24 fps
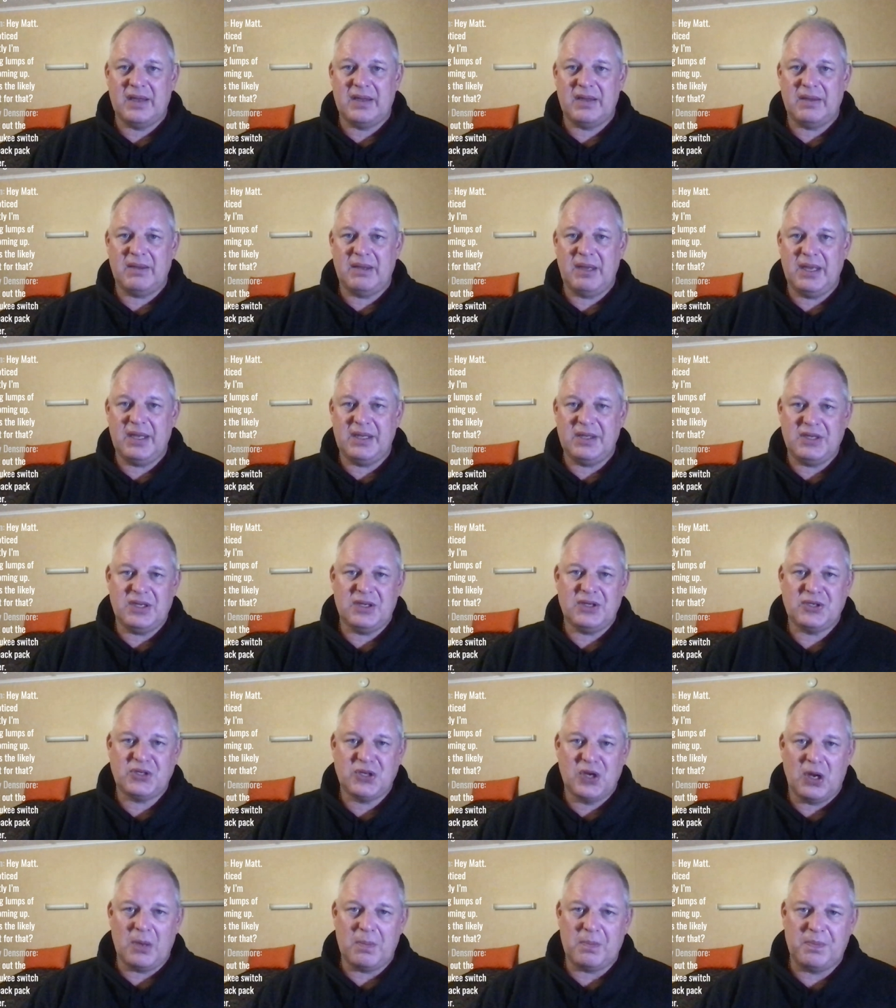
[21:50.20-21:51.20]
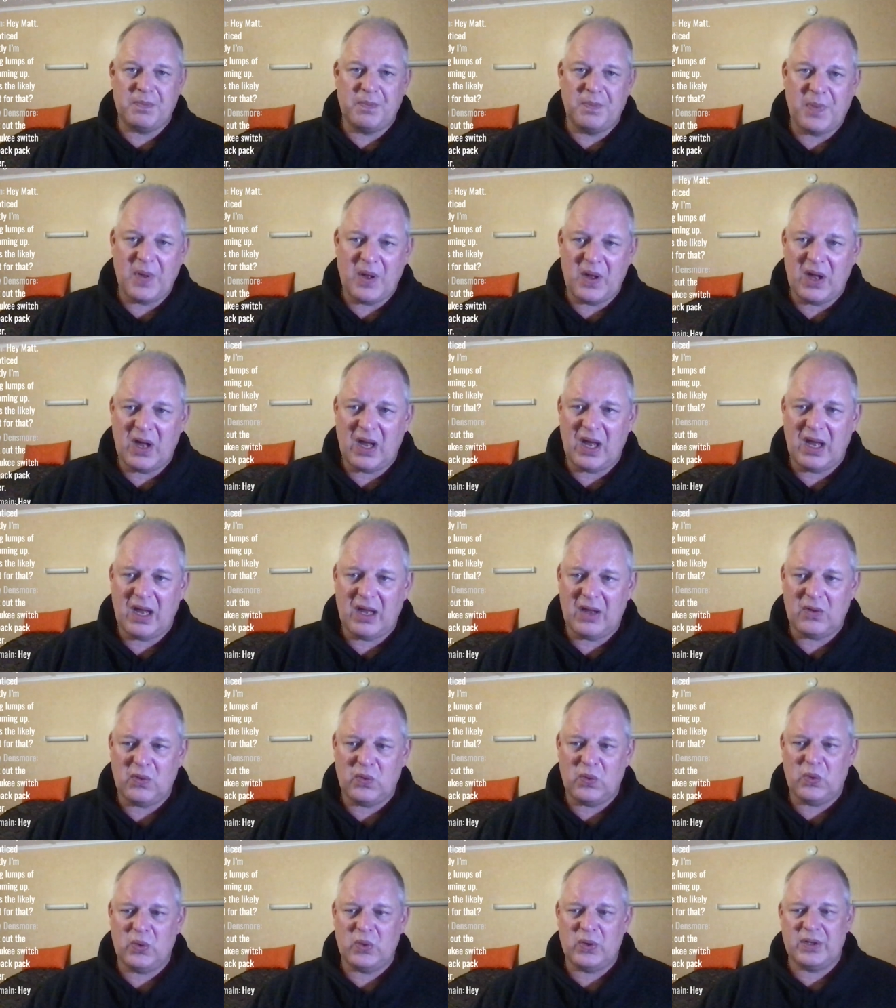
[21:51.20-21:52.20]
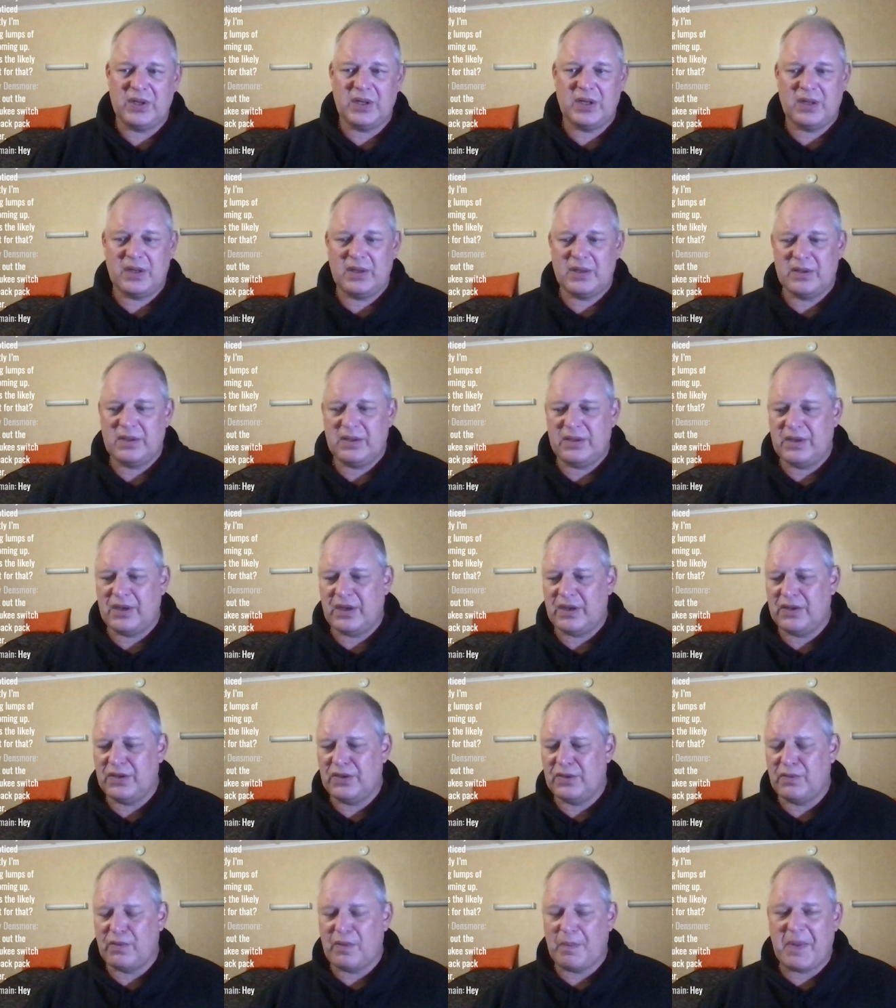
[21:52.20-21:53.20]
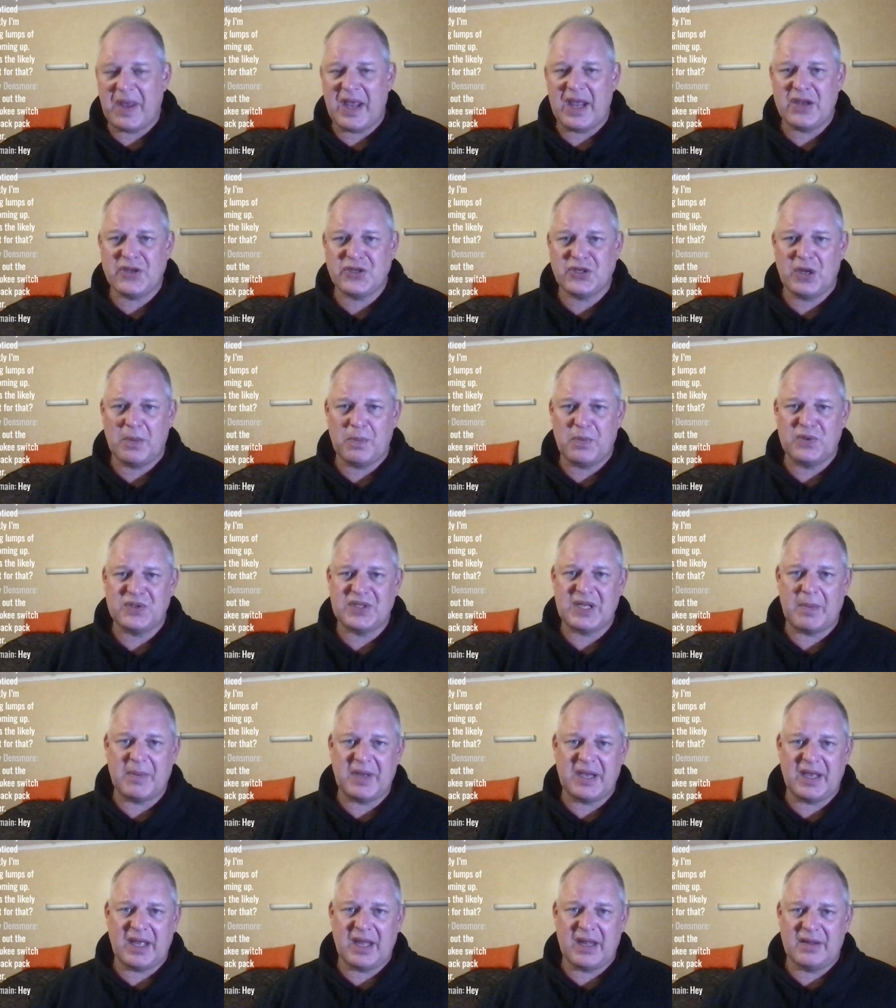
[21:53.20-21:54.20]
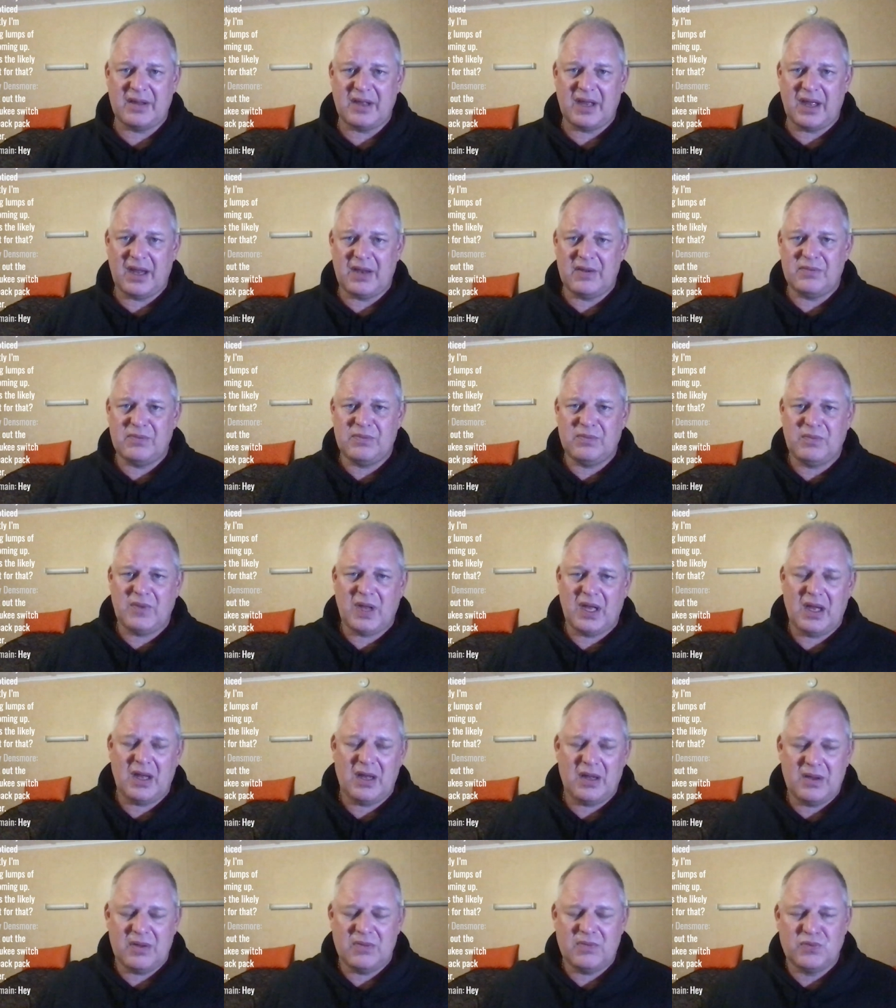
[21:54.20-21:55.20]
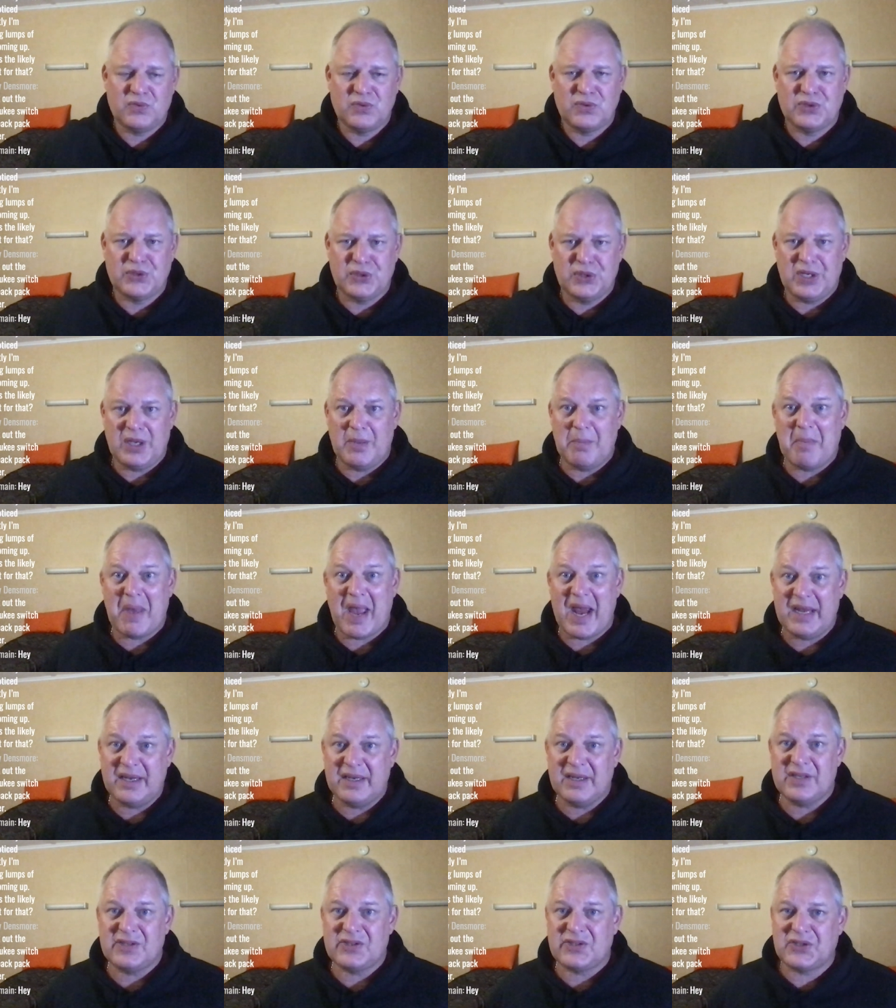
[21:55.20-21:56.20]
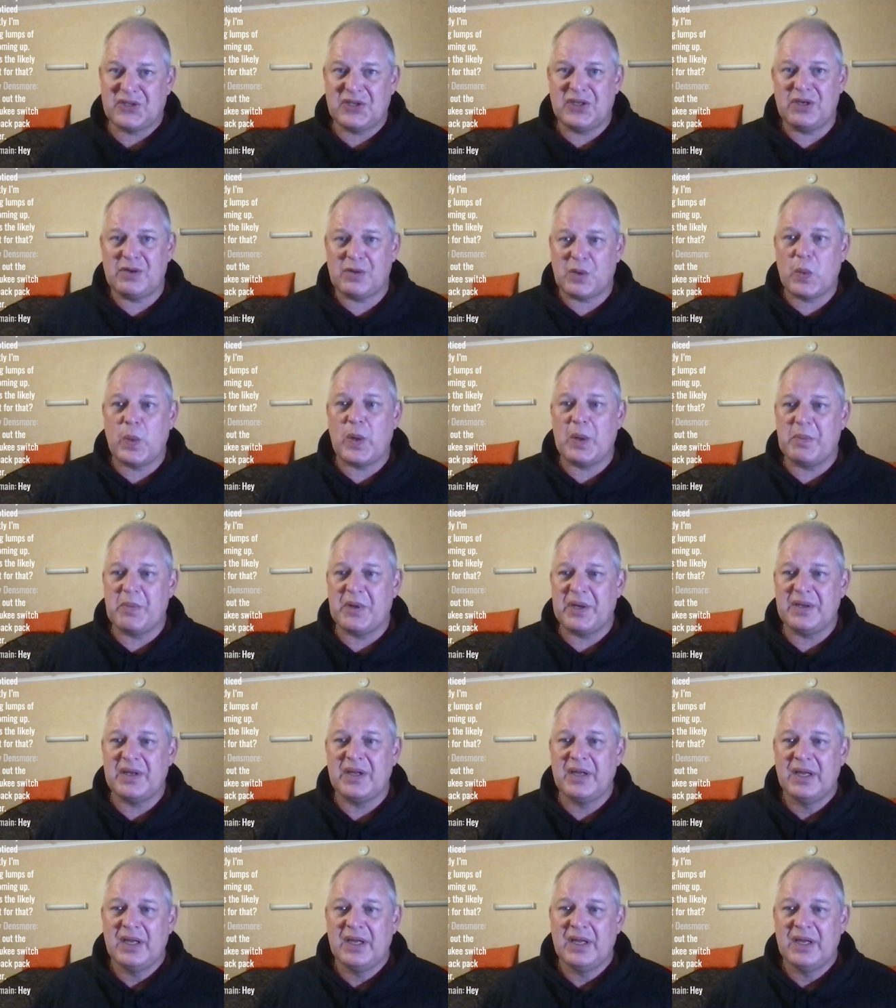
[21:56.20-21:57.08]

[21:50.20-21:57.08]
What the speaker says: hit your shop or your repair shop or something, and do your maintenance to your equipment.